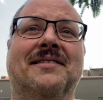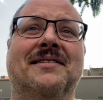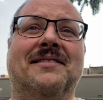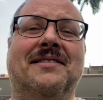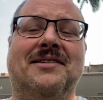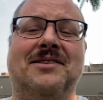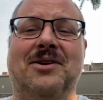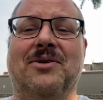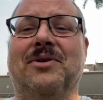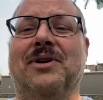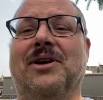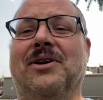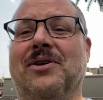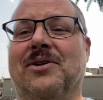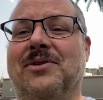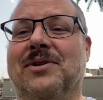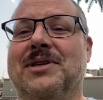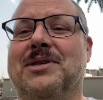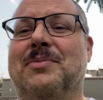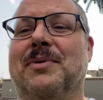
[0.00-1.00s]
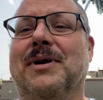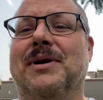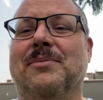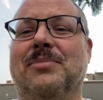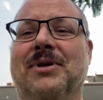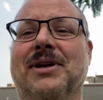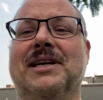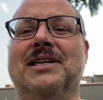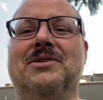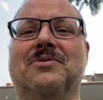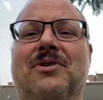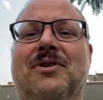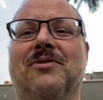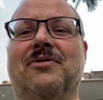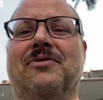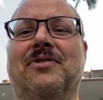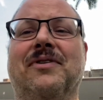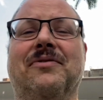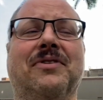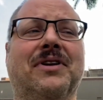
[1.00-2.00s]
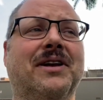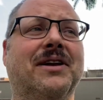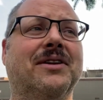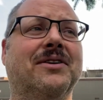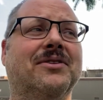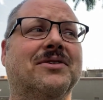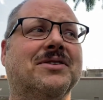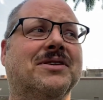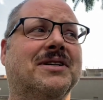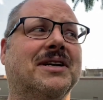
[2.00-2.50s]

The zoning code that's been in place for 50 years